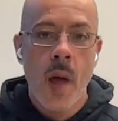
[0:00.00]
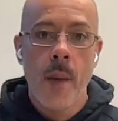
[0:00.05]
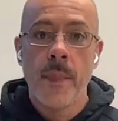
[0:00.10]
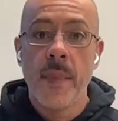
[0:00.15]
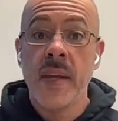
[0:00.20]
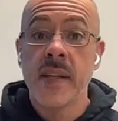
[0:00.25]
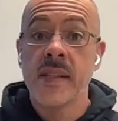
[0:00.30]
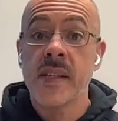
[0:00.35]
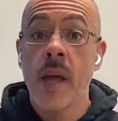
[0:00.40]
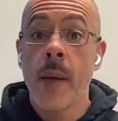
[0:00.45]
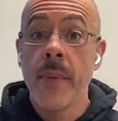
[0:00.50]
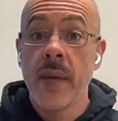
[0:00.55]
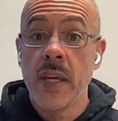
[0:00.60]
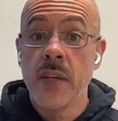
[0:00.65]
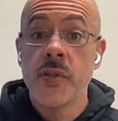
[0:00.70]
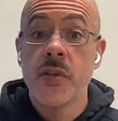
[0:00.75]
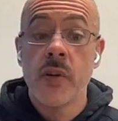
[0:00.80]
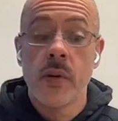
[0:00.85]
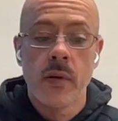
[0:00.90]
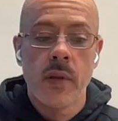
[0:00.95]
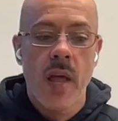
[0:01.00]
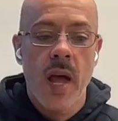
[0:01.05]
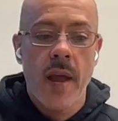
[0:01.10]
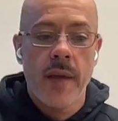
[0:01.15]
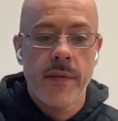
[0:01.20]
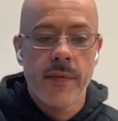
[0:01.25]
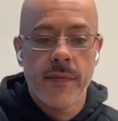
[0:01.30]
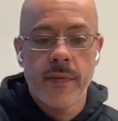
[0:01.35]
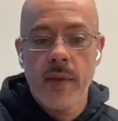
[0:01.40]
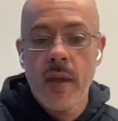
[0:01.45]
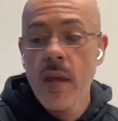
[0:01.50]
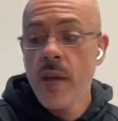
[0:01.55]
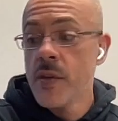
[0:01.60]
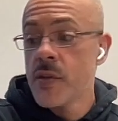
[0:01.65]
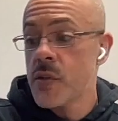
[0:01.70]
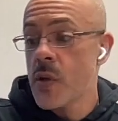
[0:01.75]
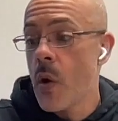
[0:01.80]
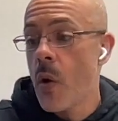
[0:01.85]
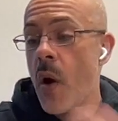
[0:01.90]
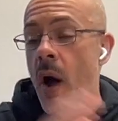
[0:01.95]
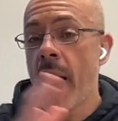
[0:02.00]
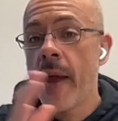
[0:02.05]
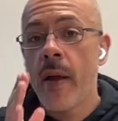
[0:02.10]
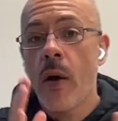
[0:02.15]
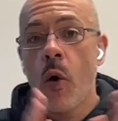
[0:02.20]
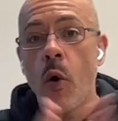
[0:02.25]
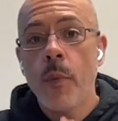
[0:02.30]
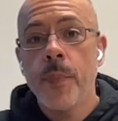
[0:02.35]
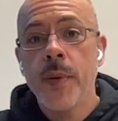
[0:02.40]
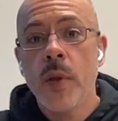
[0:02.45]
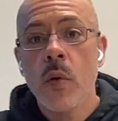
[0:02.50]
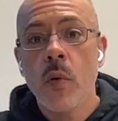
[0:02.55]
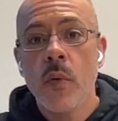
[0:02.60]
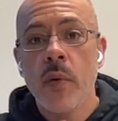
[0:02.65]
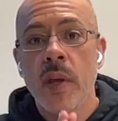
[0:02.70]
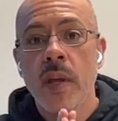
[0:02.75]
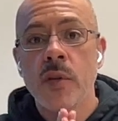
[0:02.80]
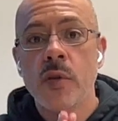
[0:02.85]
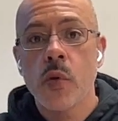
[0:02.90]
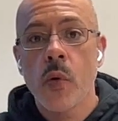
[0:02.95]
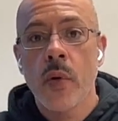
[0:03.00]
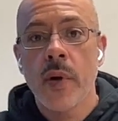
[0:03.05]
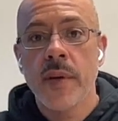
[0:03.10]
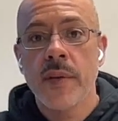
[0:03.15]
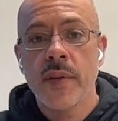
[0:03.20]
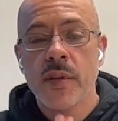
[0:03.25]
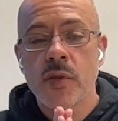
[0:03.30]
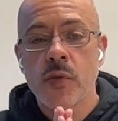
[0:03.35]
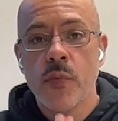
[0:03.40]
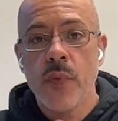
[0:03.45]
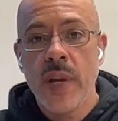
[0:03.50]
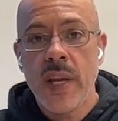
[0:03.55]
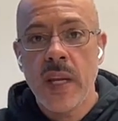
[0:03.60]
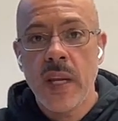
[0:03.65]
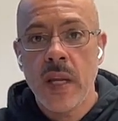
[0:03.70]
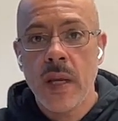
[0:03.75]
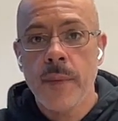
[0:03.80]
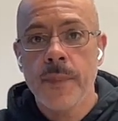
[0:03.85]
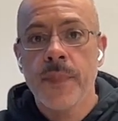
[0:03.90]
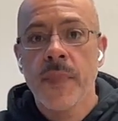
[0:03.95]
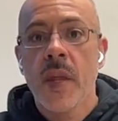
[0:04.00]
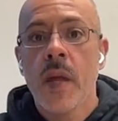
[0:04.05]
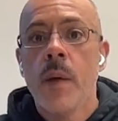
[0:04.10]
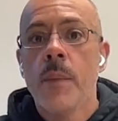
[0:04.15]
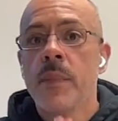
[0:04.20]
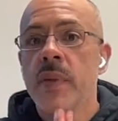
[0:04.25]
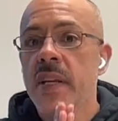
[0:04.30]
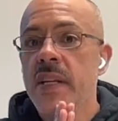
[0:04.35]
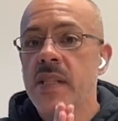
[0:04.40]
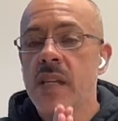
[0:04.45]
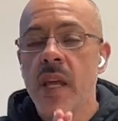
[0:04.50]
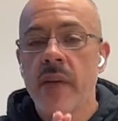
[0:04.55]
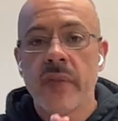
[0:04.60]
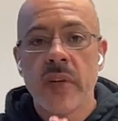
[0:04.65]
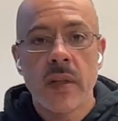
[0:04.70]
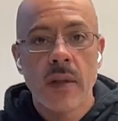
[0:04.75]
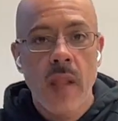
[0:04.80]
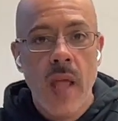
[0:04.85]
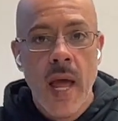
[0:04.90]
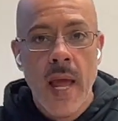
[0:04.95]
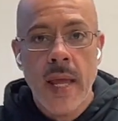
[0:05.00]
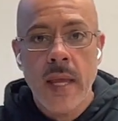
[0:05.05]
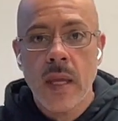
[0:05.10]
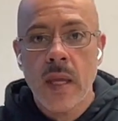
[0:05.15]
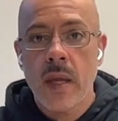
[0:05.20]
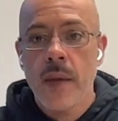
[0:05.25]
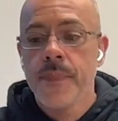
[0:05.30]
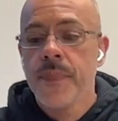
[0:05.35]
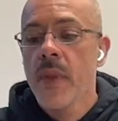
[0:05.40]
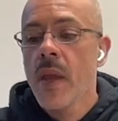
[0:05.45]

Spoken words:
is coming into your life. So I hope you enjoyed this reading. Please give it a like.